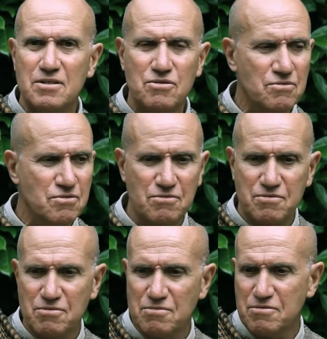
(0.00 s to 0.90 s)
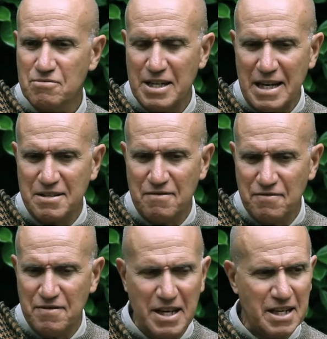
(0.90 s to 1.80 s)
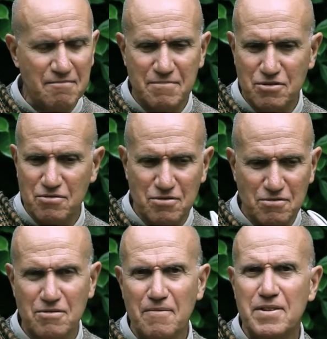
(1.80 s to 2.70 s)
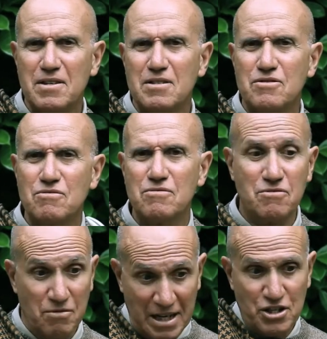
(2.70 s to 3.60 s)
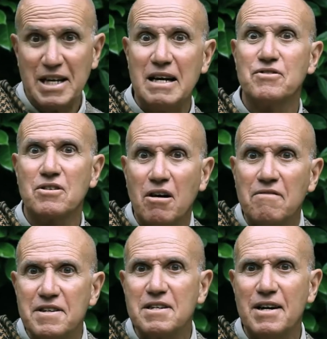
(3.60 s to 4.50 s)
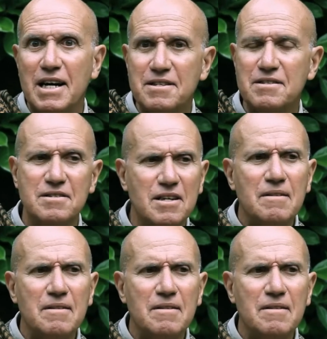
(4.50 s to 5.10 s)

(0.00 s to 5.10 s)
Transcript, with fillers: To, to, to, to light a flame, to, to, to, to actually have the coffee grinded.